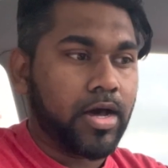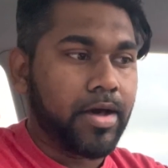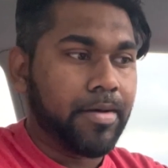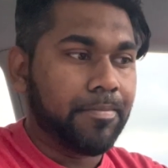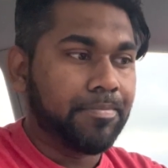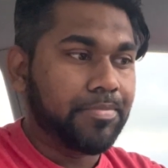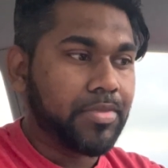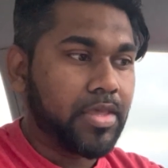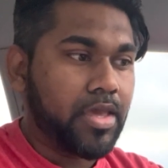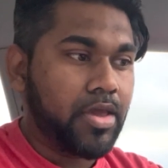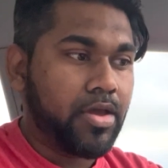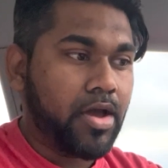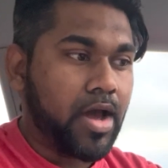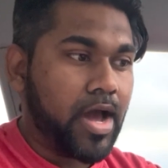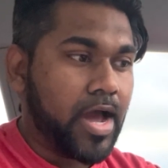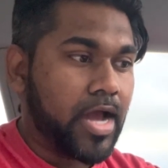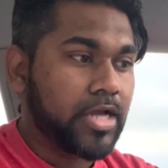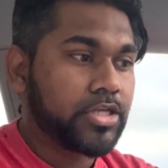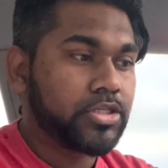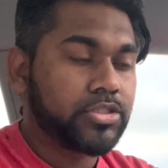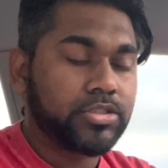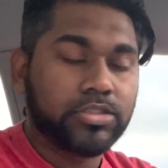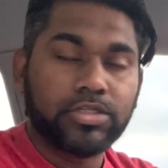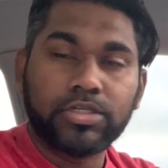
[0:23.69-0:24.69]
they
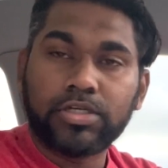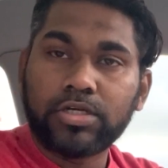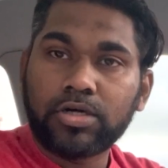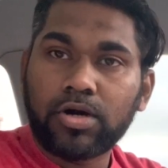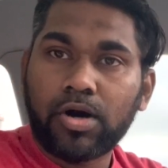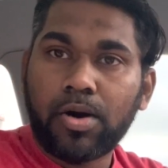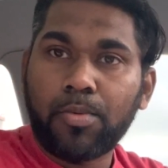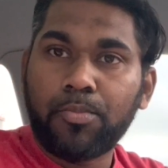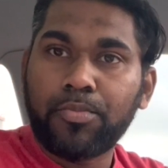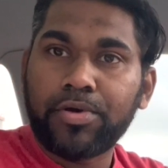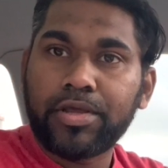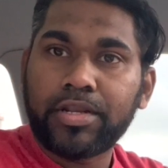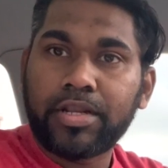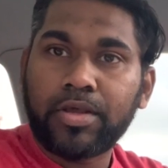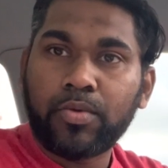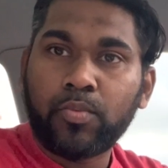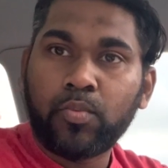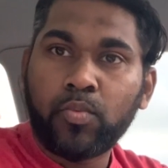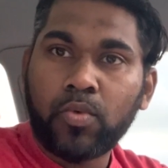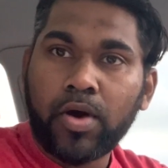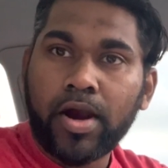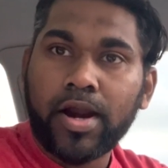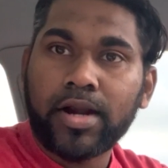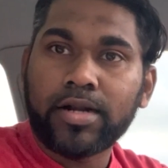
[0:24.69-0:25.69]
actually come with a
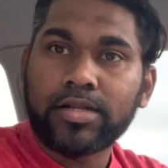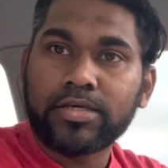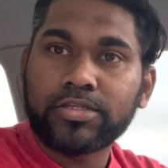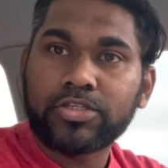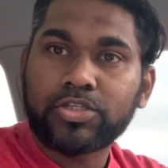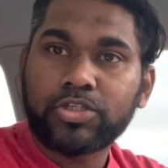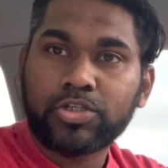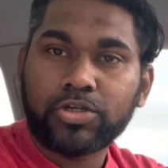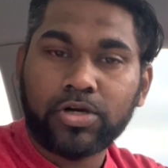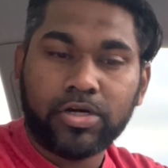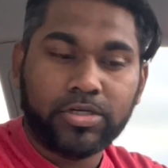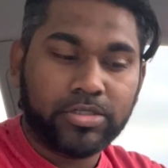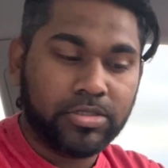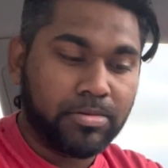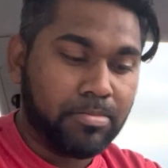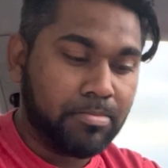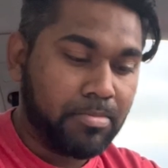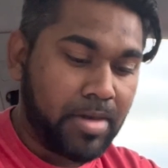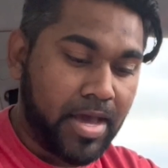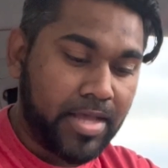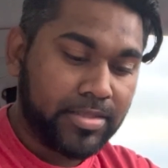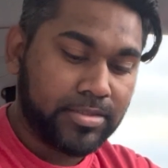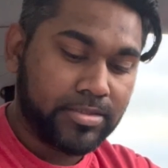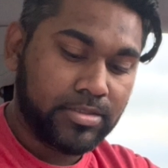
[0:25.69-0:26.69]
wireless charging
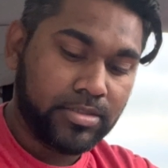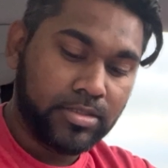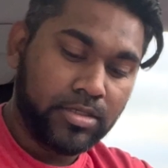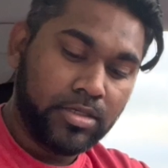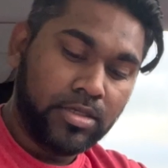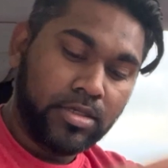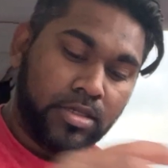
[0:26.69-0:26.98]
mat.